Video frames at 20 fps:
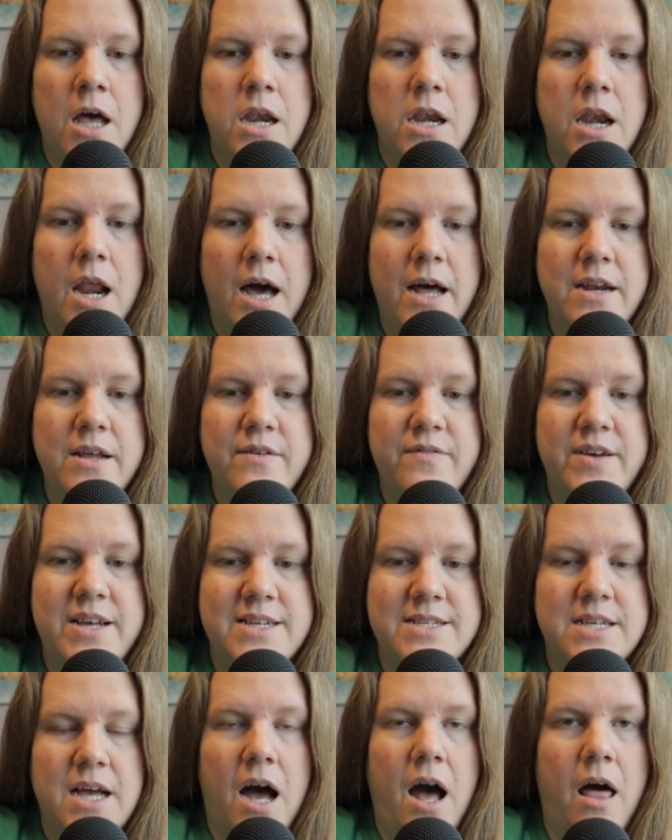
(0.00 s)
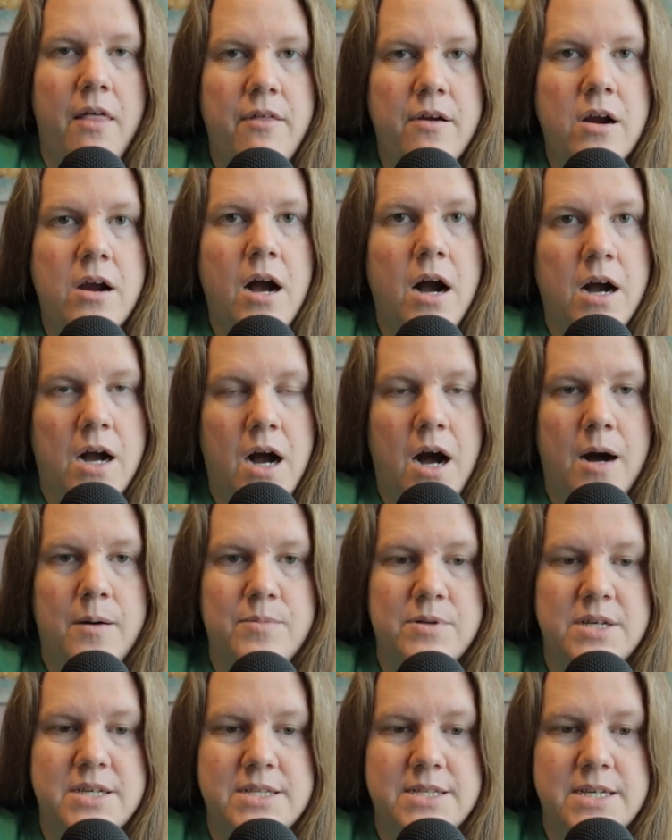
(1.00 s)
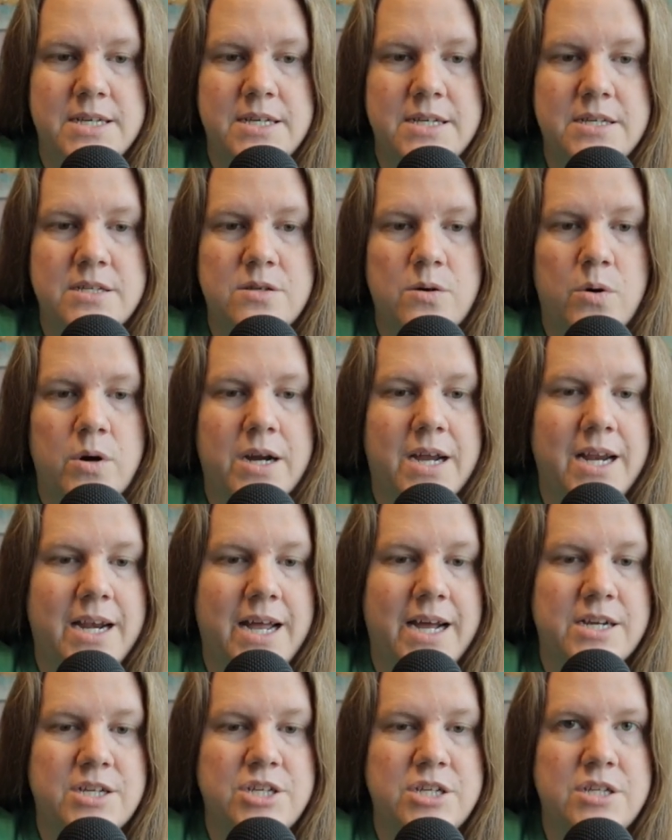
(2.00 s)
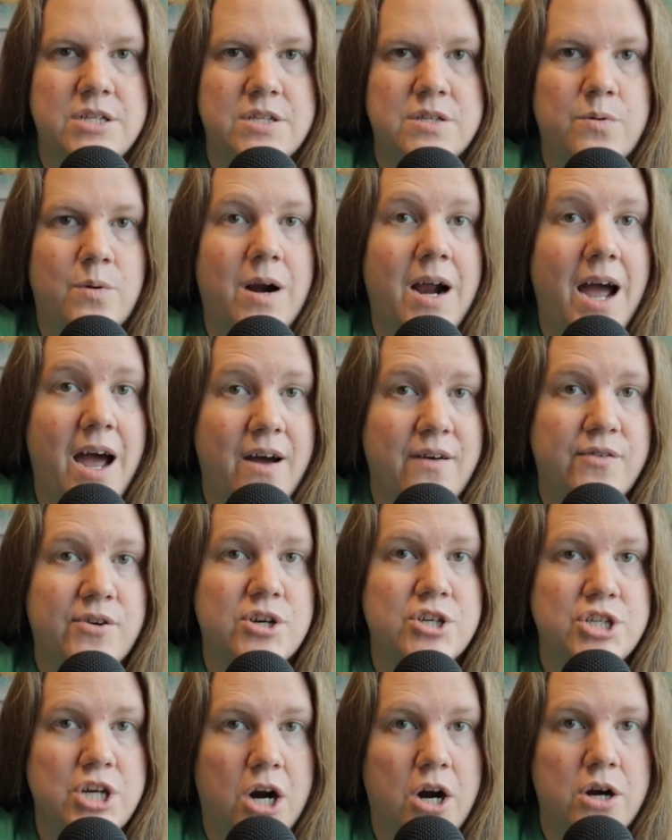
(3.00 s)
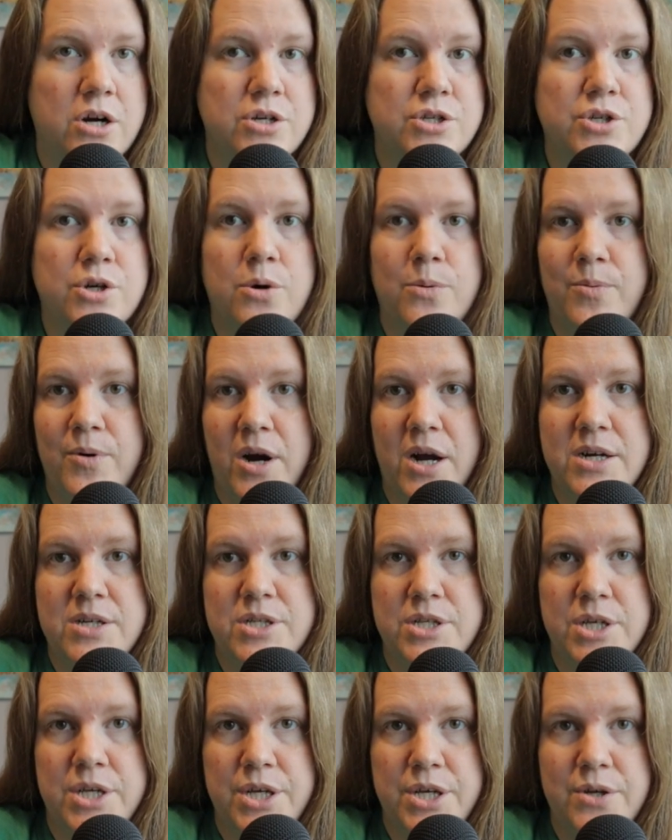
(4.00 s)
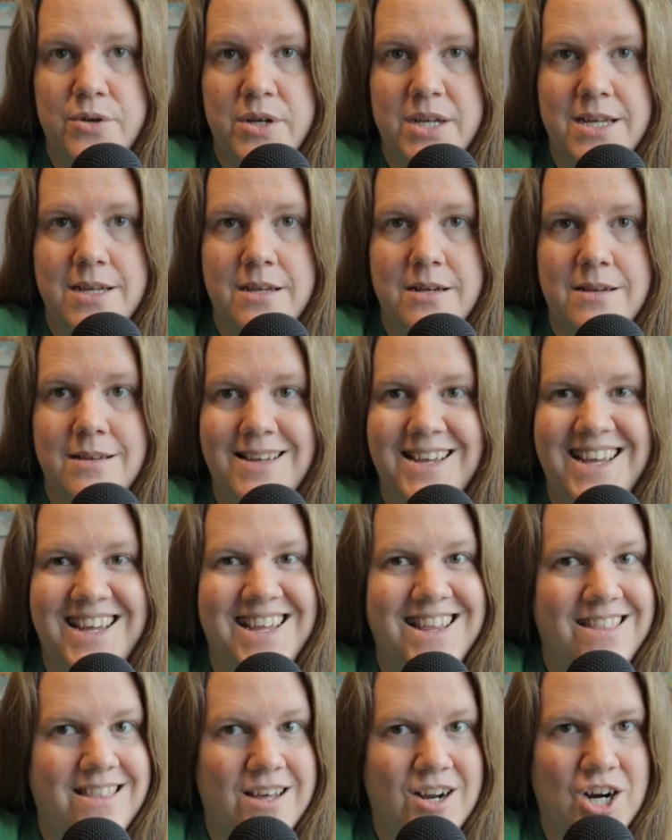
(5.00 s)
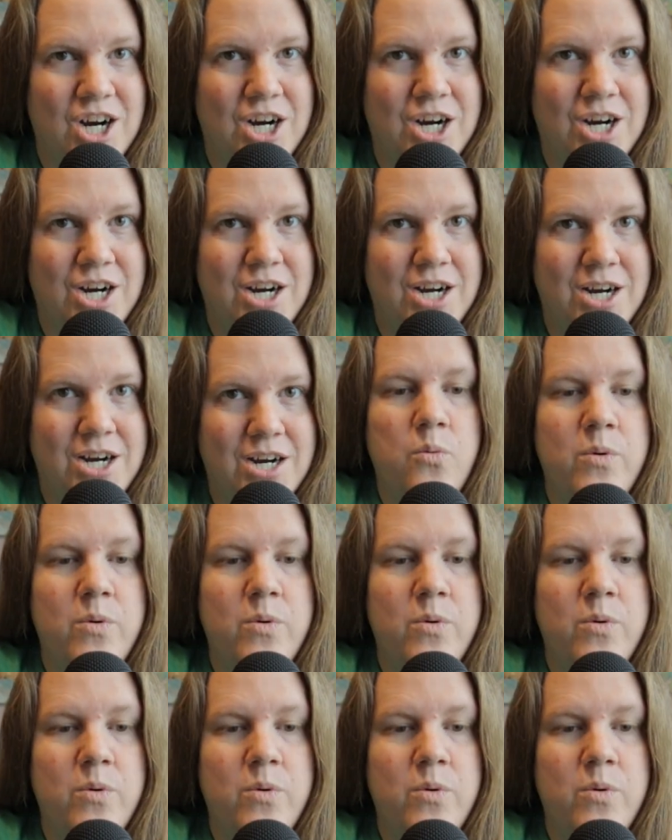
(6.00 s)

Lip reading: None of his other accomplices or connections were ever charged or prosecuted either.